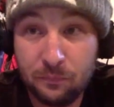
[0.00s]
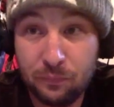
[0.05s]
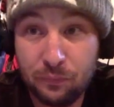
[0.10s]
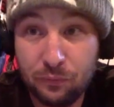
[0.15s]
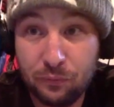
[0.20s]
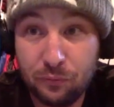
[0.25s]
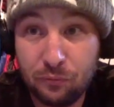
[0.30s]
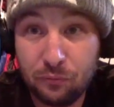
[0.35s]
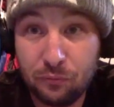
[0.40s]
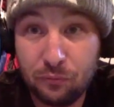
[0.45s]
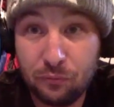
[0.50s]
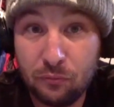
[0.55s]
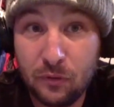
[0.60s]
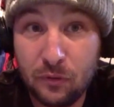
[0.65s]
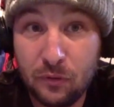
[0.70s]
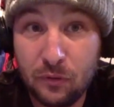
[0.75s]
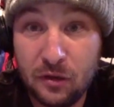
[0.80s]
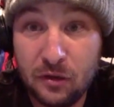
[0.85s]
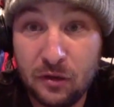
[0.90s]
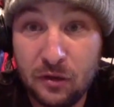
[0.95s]

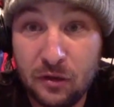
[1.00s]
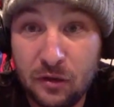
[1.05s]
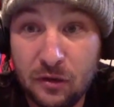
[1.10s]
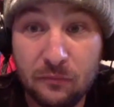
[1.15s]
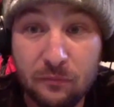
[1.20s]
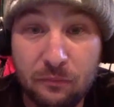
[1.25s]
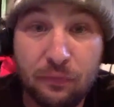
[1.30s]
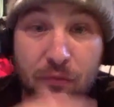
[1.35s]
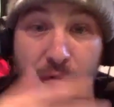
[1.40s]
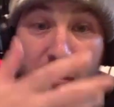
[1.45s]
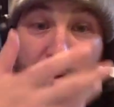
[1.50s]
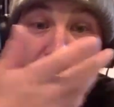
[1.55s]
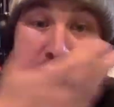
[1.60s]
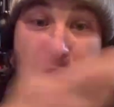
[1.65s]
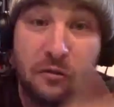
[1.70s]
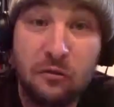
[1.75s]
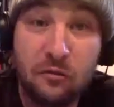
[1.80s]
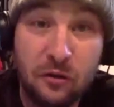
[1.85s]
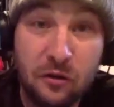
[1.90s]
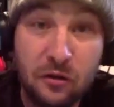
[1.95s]
pretty
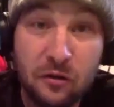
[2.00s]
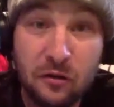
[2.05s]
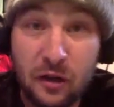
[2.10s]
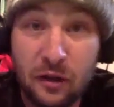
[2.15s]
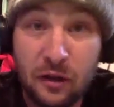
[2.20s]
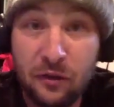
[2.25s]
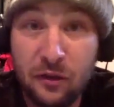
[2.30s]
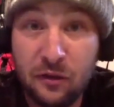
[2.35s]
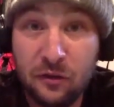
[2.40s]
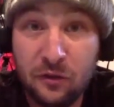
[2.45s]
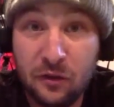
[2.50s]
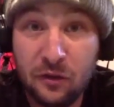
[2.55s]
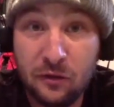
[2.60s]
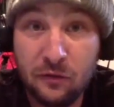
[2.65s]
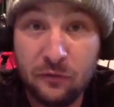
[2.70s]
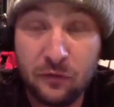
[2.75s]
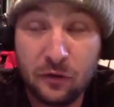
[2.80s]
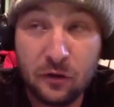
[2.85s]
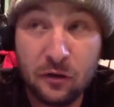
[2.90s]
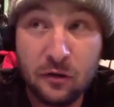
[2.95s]
clear, and I think that
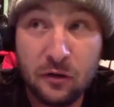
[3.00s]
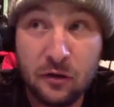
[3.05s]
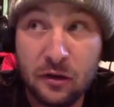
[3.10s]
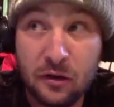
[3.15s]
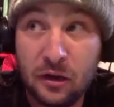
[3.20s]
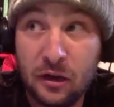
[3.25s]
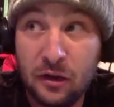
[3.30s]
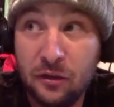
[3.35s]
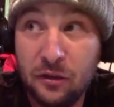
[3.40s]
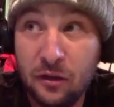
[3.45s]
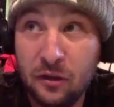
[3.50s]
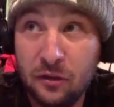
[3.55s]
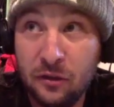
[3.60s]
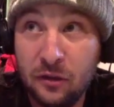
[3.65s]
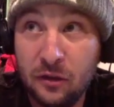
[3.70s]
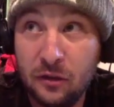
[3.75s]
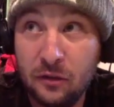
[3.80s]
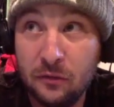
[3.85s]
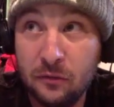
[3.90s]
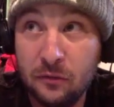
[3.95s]
you've earned it. And I think
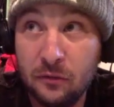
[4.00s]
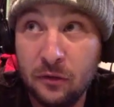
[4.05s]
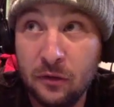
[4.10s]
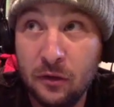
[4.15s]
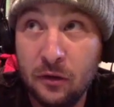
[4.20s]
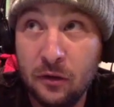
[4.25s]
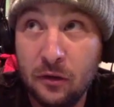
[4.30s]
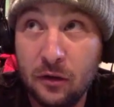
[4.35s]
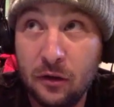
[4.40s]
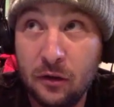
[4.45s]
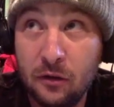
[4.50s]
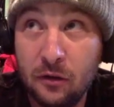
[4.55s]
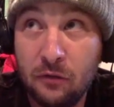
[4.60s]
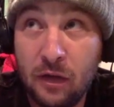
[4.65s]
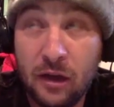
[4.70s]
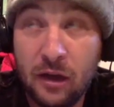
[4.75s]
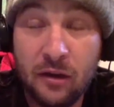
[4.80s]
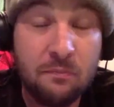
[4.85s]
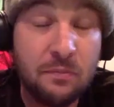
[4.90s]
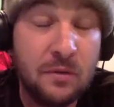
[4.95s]
that a
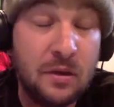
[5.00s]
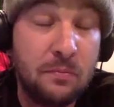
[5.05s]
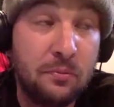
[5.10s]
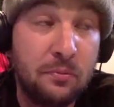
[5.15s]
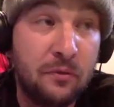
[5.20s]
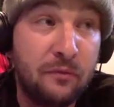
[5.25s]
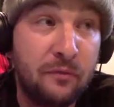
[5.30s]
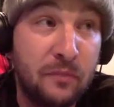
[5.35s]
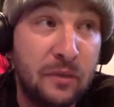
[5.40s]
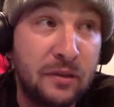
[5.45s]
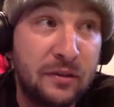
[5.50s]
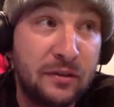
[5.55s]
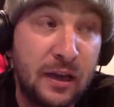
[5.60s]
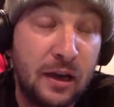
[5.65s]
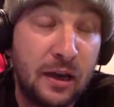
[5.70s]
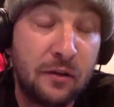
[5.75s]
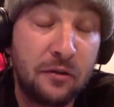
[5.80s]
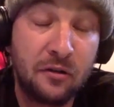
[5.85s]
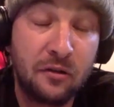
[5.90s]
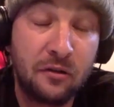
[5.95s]
lot of people have missed
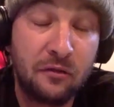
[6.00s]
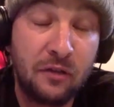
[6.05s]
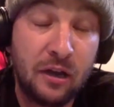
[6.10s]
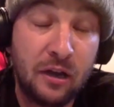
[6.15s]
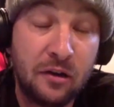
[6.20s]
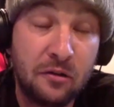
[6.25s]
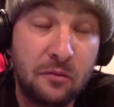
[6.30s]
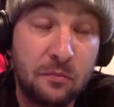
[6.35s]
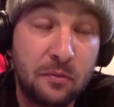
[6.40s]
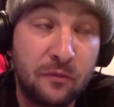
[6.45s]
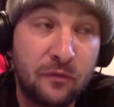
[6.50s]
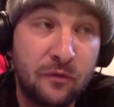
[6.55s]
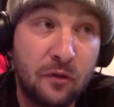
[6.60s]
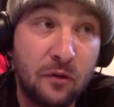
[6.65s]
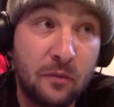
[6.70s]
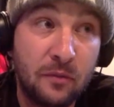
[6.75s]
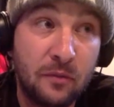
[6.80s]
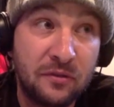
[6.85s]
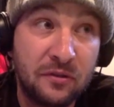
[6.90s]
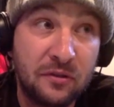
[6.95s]
out on a lot of your
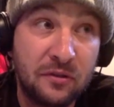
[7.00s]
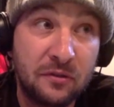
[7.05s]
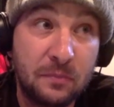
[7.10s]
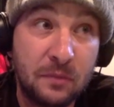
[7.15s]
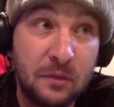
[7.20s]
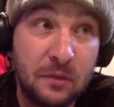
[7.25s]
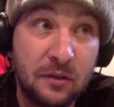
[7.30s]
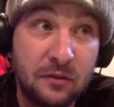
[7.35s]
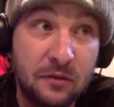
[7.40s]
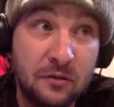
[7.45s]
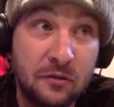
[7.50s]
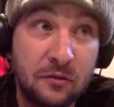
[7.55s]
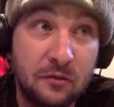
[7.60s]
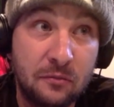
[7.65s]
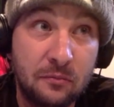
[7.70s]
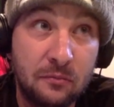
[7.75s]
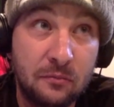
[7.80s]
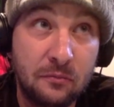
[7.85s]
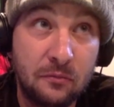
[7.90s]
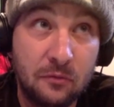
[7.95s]
performances because
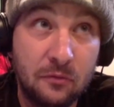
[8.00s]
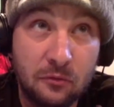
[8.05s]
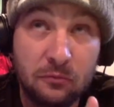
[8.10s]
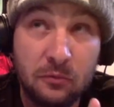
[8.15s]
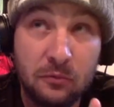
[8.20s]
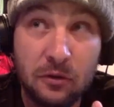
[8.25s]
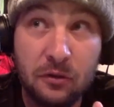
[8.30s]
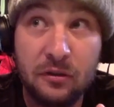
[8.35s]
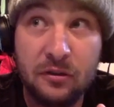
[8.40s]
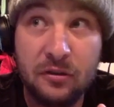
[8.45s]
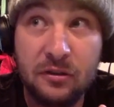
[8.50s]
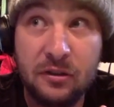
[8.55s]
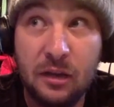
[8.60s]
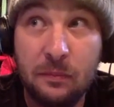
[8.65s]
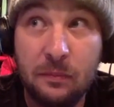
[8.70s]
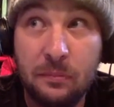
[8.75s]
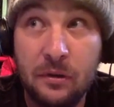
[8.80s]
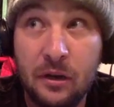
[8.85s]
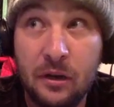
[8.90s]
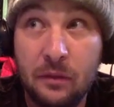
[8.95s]
you're really
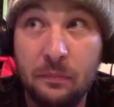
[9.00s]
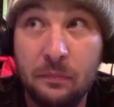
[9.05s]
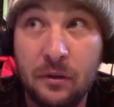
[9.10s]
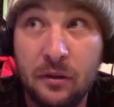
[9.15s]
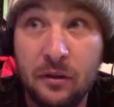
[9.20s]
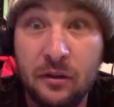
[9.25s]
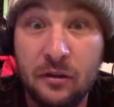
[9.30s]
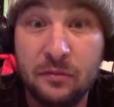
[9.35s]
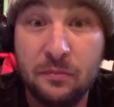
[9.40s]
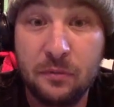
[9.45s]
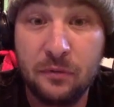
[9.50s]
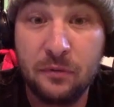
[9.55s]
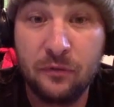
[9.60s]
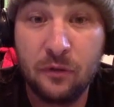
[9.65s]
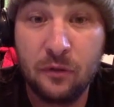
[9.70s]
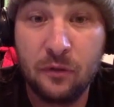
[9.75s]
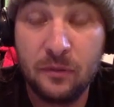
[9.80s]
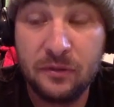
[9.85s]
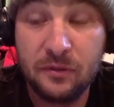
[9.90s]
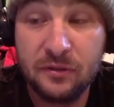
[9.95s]
stepping up in these
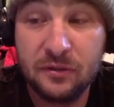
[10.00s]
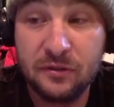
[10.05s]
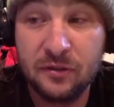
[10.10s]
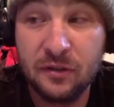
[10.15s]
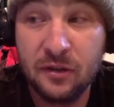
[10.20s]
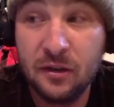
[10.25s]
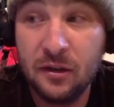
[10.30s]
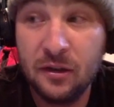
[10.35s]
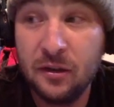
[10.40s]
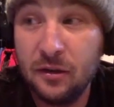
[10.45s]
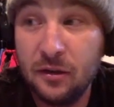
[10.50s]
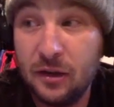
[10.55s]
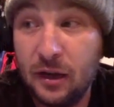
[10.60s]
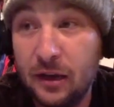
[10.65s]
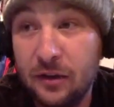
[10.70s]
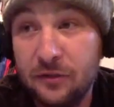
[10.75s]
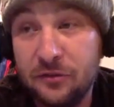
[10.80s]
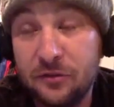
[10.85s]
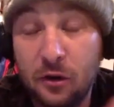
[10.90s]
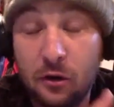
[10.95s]
performances.
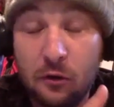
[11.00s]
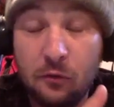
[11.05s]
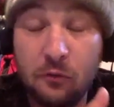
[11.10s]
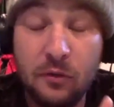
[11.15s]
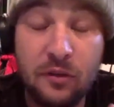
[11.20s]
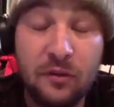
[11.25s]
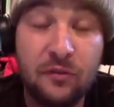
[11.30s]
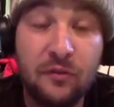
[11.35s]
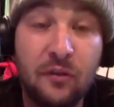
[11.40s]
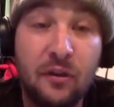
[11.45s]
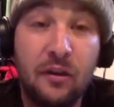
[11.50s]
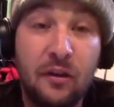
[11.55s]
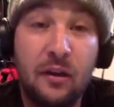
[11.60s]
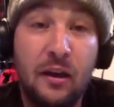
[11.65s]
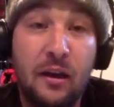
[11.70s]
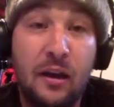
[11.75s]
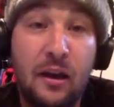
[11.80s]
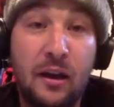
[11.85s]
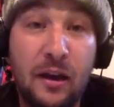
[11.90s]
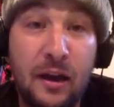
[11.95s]
As always,
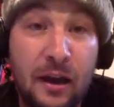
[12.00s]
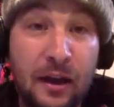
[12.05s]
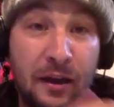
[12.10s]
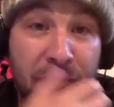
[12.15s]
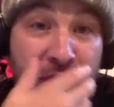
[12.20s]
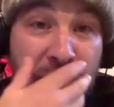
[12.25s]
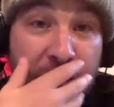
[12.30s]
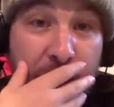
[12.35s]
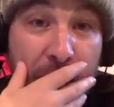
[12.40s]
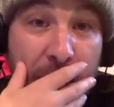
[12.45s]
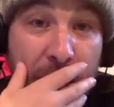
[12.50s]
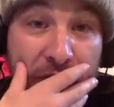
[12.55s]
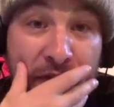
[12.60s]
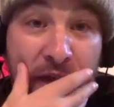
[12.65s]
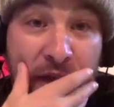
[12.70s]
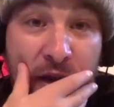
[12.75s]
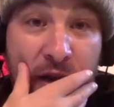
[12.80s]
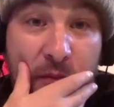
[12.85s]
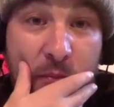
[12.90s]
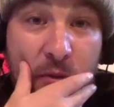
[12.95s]
I got to ask you about
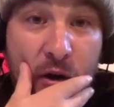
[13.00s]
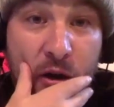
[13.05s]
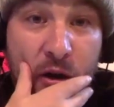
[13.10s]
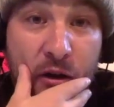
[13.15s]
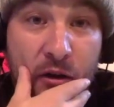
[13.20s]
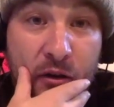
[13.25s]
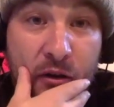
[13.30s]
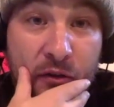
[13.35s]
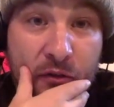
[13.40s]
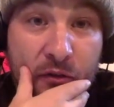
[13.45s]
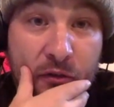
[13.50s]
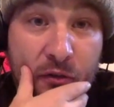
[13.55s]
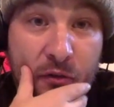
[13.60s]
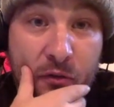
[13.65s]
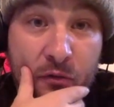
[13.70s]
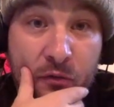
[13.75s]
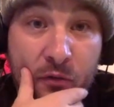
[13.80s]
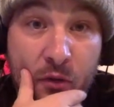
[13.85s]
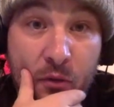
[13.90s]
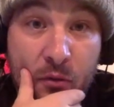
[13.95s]
snack products.
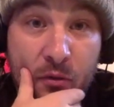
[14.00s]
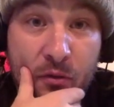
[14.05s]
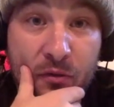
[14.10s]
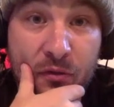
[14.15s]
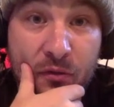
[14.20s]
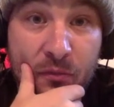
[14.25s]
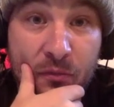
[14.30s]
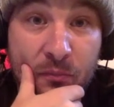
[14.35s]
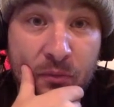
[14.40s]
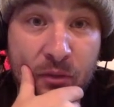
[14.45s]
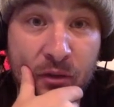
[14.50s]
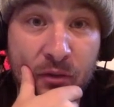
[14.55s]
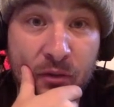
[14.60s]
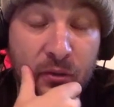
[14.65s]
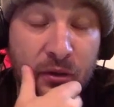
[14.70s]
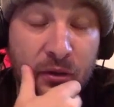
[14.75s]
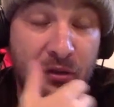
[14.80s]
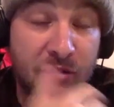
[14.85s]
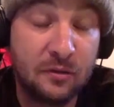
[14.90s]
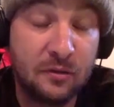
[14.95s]
You've always been a
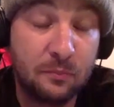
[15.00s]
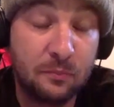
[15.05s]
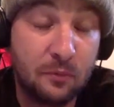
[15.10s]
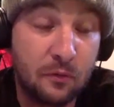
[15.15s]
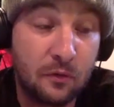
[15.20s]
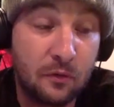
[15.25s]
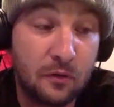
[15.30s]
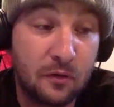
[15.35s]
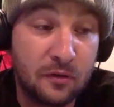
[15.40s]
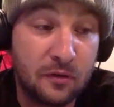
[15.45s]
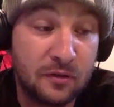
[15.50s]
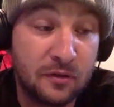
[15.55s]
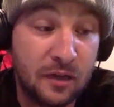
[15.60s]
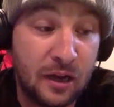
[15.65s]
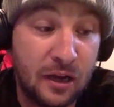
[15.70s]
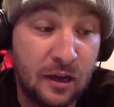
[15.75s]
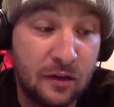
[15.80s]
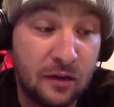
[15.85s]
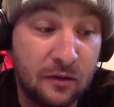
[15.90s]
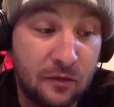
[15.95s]
big supporter of
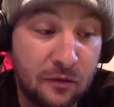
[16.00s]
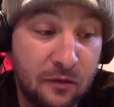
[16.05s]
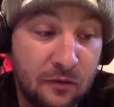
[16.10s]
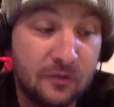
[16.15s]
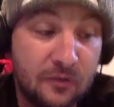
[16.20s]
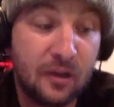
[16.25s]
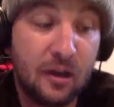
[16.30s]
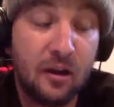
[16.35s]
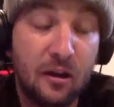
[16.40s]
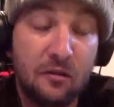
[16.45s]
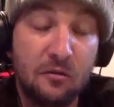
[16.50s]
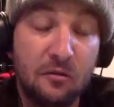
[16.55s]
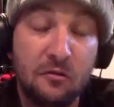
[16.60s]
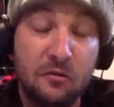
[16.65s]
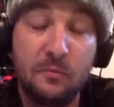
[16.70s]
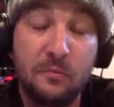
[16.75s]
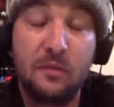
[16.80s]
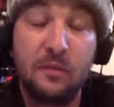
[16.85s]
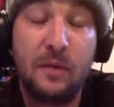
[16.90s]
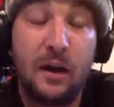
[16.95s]
snack. Talk a
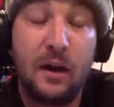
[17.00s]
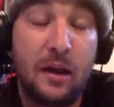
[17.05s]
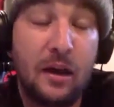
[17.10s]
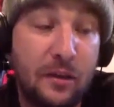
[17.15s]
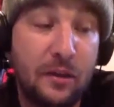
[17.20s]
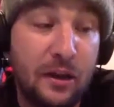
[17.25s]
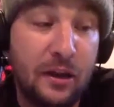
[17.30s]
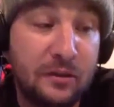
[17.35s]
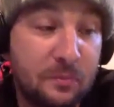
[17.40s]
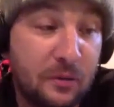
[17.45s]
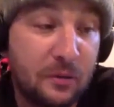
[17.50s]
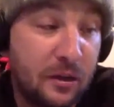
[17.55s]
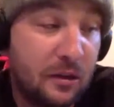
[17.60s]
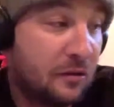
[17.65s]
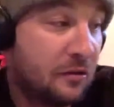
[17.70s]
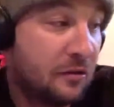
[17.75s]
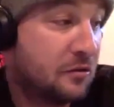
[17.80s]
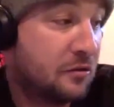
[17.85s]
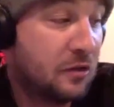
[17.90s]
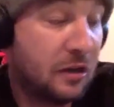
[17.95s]
little bit about how that's played
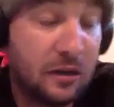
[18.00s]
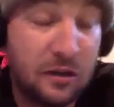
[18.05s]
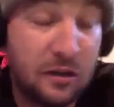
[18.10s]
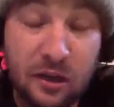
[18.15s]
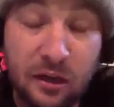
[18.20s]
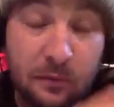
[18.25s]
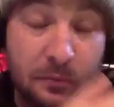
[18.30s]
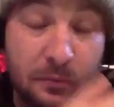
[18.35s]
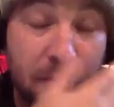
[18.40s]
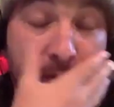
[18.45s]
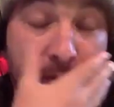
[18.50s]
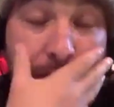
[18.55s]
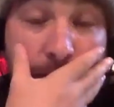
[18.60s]
in your train camp.